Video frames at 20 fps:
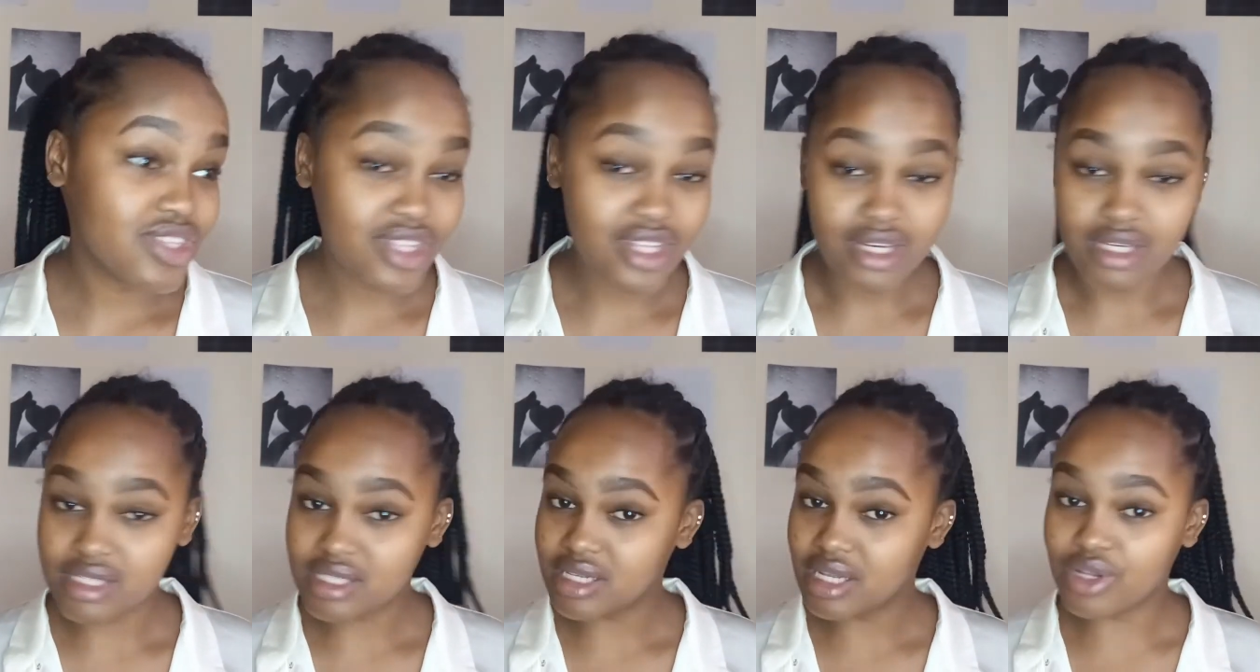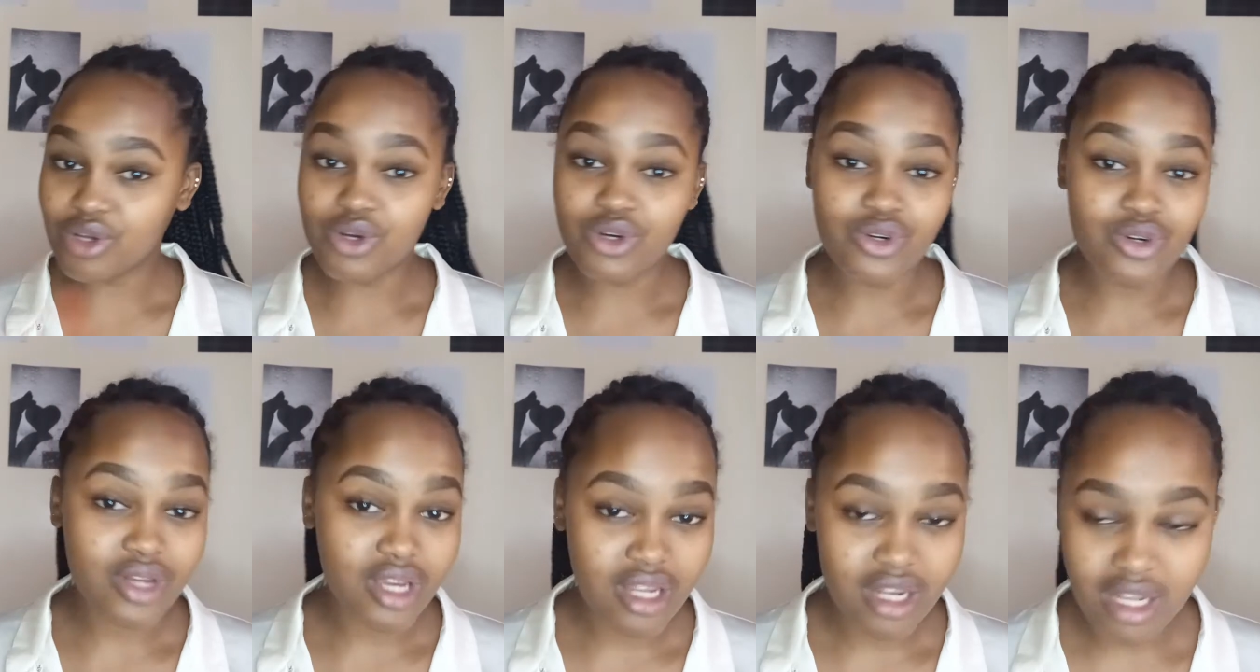They're still
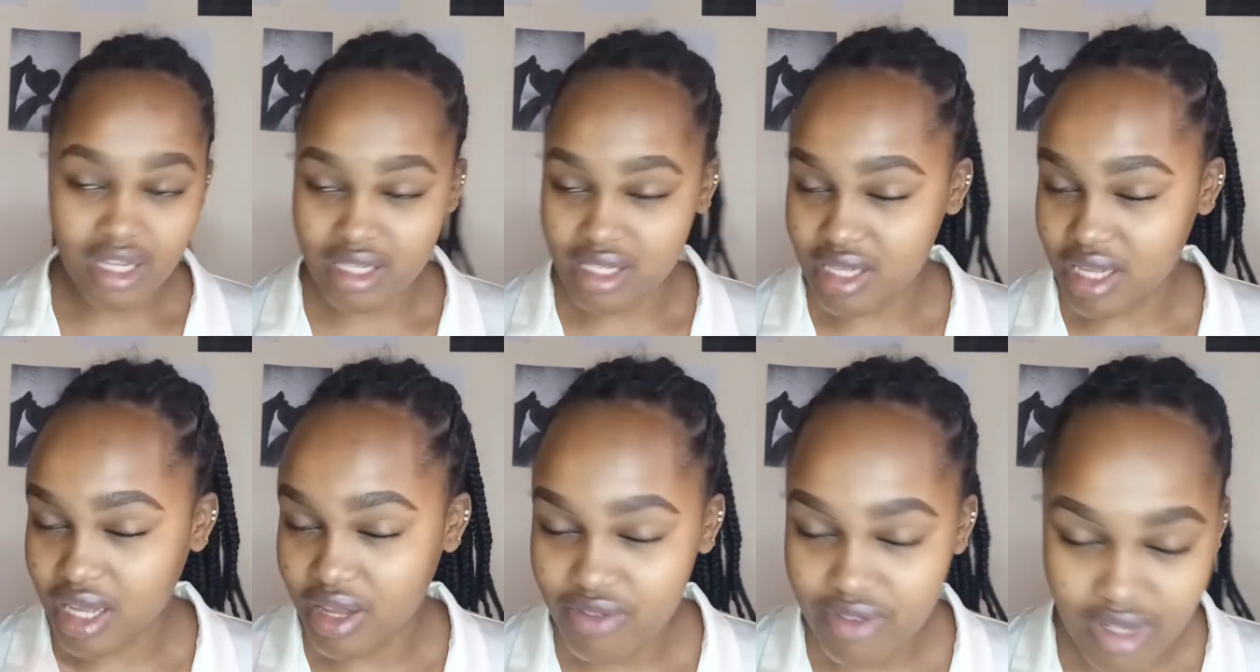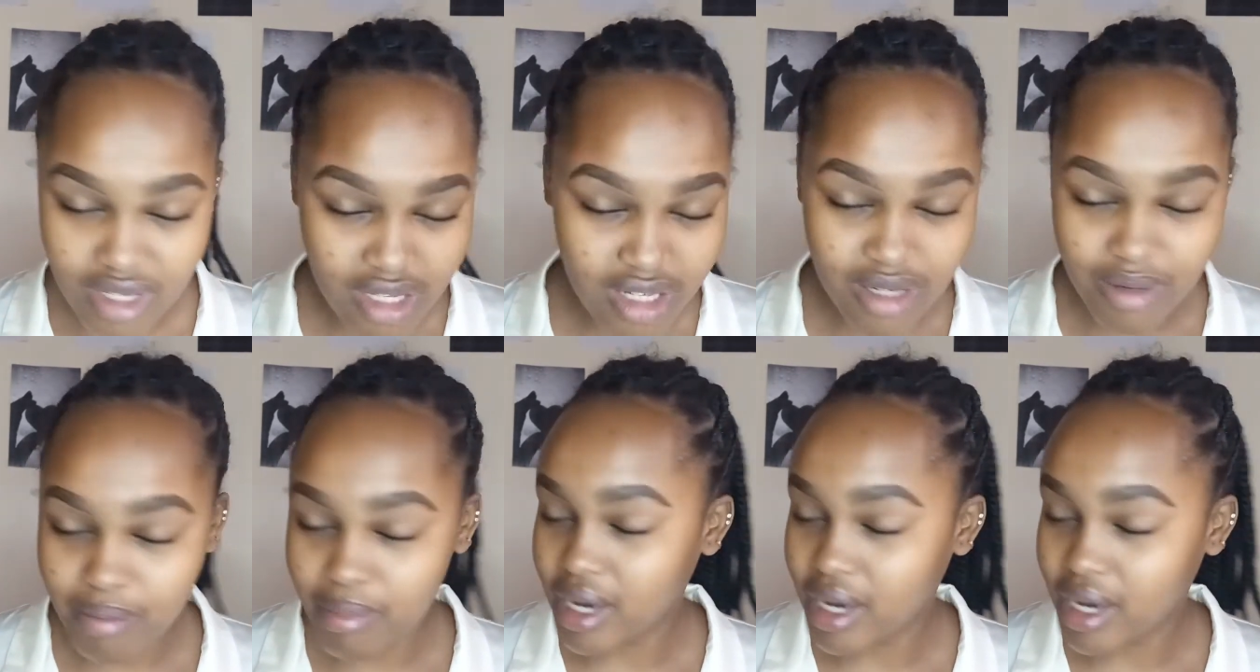crooked as fuck,